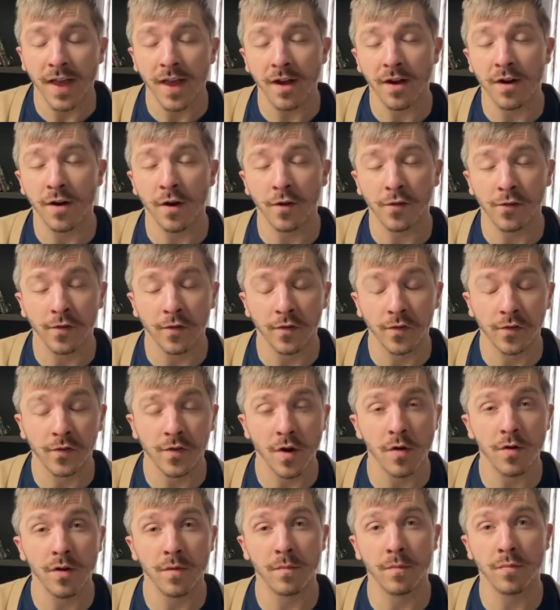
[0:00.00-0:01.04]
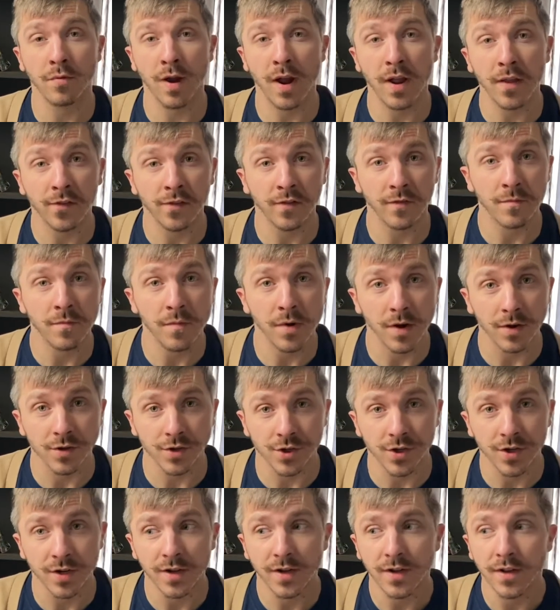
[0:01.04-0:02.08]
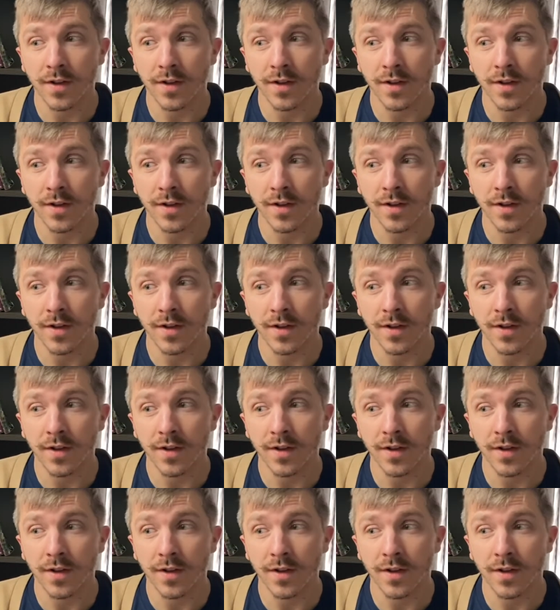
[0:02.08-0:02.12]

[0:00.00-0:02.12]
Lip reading: hearts of stone, and brains of mush,